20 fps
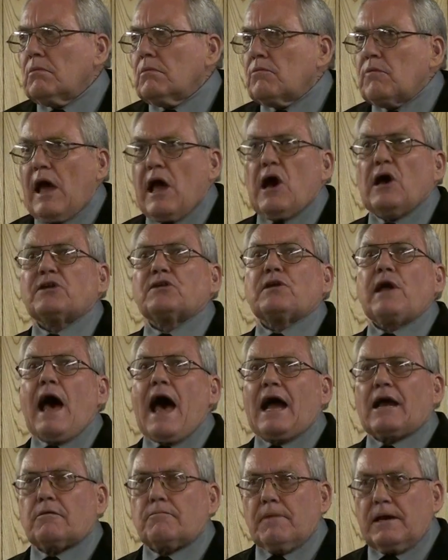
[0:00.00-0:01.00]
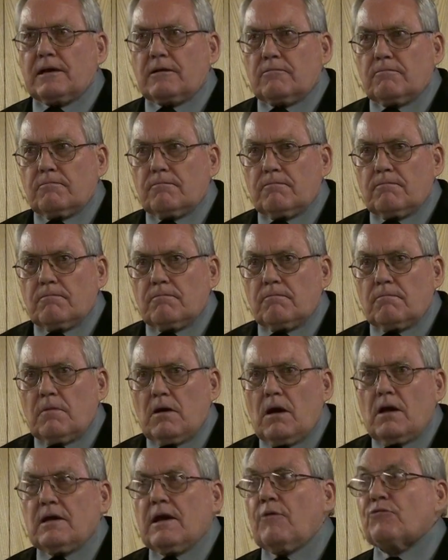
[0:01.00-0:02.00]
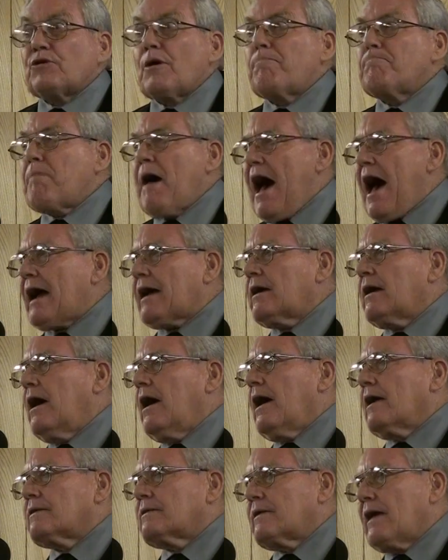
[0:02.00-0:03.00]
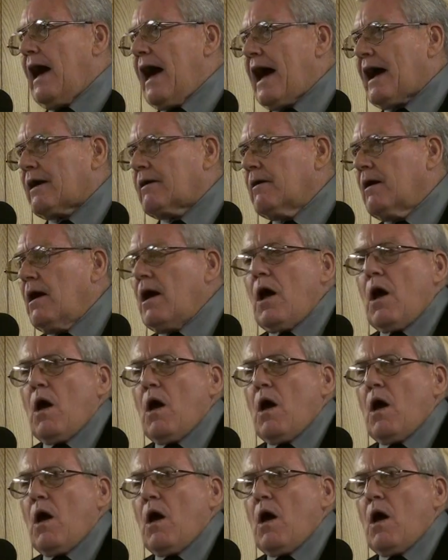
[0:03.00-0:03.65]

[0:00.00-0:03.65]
they attacked me. It was a pack attack.